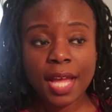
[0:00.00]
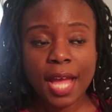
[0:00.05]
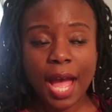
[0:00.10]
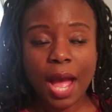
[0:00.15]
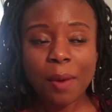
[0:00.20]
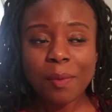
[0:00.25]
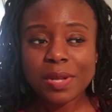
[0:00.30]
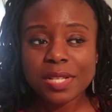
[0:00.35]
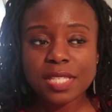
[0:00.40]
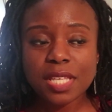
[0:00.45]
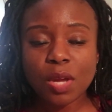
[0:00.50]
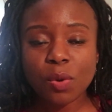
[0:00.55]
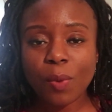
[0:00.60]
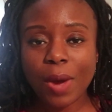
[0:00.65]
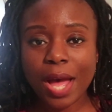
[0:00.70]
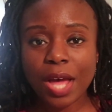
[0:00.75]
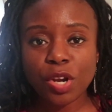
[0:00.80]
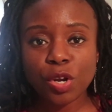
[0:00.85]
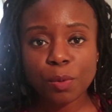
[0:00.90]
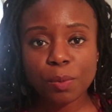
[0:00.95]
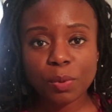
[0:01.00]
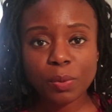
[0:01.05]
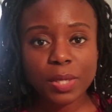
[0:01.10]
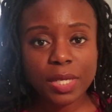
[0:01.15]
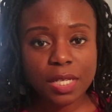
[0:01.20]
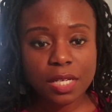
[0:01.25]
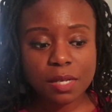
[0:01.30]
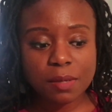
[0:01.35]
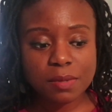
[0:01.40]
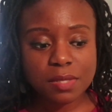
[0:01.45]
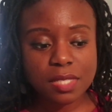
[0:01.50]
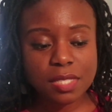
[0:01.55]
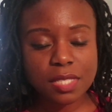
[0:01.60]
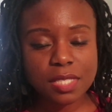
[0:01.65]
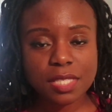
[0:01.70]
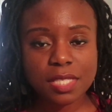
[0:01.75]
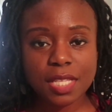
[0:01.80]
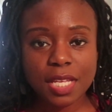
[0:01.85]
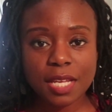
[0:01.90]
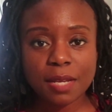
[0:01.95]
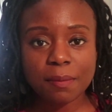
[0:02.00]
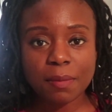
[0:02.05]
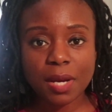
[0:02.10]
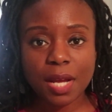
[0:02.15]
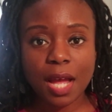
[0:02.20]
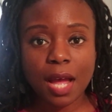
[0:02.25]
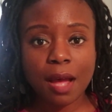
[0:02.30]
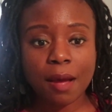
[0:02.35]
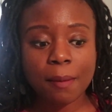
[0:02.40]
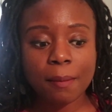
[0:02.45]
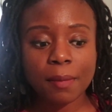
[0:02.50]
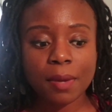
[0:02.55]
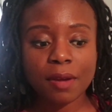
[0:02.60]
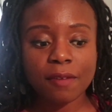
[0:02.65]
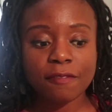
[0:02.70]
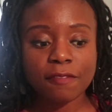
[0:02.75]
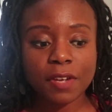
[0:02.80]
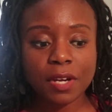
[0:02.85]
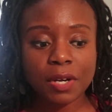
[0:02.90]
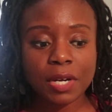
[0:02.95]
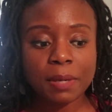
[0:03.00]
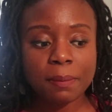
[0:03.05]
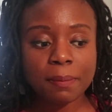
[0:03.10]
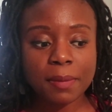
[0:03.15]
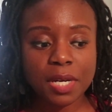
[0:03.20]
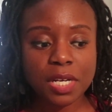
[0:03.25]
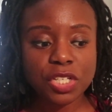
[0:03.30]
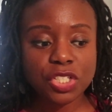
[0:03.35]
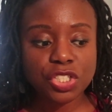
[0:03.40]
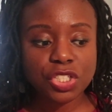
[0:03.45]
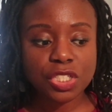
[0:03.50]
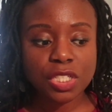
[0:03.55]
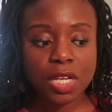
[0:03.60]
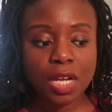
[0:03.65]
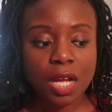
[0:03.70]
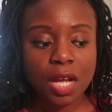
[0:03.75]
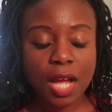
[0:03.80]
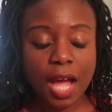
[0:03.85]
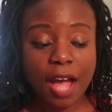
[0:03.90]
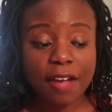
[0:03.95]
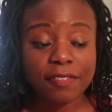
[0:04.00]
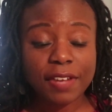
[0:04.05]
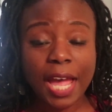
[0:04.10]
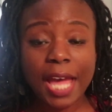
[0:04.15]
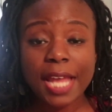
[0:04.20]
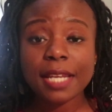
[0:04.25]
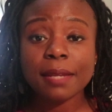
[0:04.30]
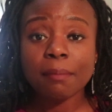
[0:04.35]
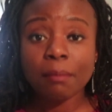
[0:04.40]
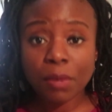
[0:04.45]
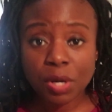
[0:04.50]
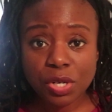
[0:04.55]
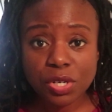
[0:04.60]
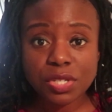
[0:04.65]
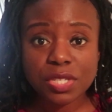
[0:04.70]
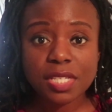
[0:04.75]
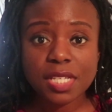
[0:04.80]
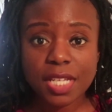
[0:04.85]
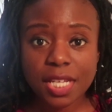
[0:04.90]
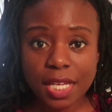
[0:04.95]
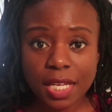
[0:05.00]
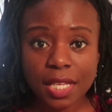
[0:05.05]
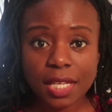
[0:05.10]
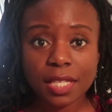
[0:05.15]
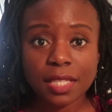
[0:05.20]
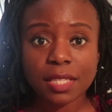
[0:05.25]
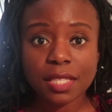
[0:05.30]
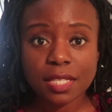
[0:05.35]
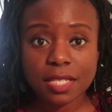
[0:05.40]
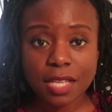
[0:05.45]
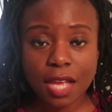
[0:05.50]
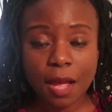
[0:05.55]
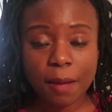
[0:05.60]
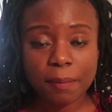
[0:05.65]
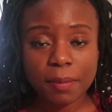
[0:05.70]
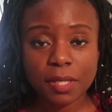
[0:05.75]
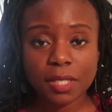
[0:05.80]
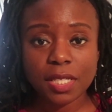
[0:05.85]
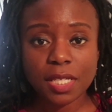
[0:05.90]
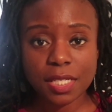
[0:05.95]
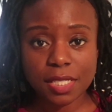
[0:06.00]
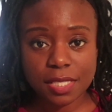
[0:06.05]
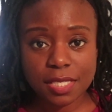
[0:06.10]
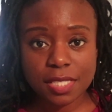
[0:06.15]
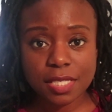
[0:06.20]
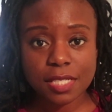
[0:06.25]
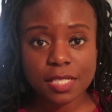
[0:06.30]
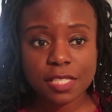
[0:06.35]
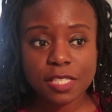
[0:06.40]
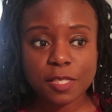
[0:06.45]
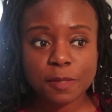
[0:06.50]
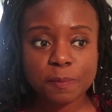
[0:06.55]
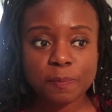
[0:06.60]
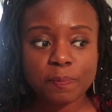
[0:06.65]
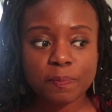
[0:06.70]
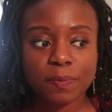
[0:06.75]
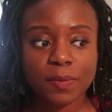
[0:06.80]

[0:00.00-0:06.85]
I wouldn't say wide open when it comes to this thing, but I'm very much, I've gotten immersed in the topic in a sense.